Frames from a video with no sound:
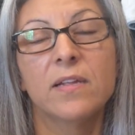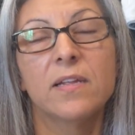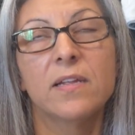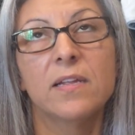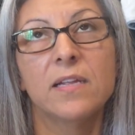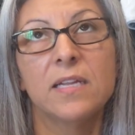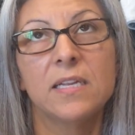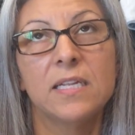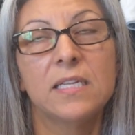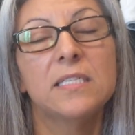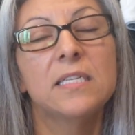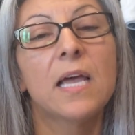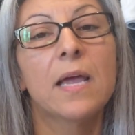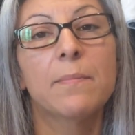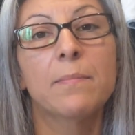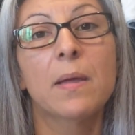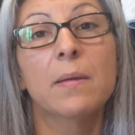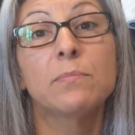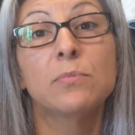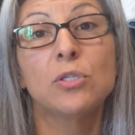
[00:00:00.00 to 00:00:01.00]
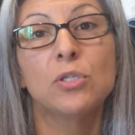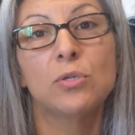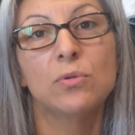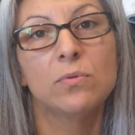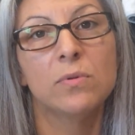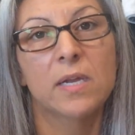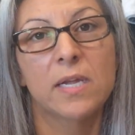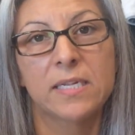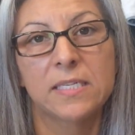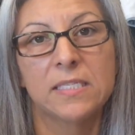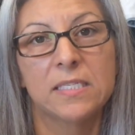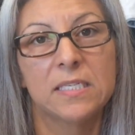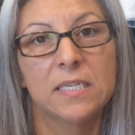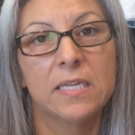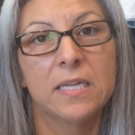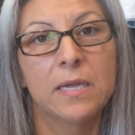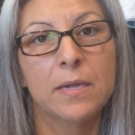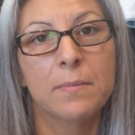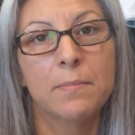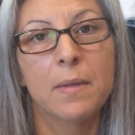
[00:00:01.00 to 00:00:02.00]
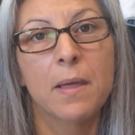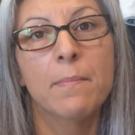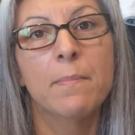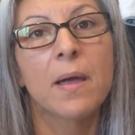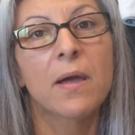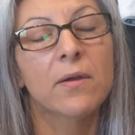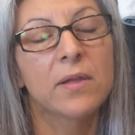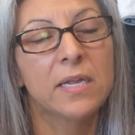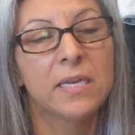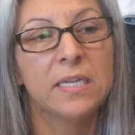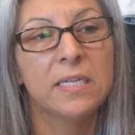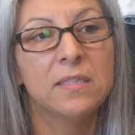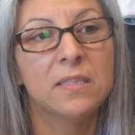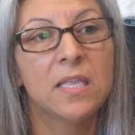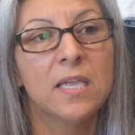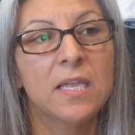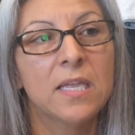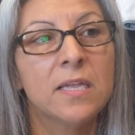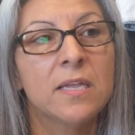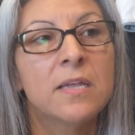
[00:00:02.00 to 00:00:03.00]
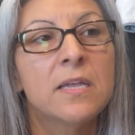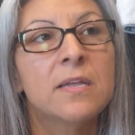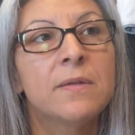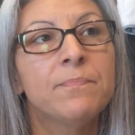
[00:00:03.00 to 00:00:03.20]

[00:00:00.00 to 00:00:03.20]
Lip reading: anytime I'm too nice to him about anything,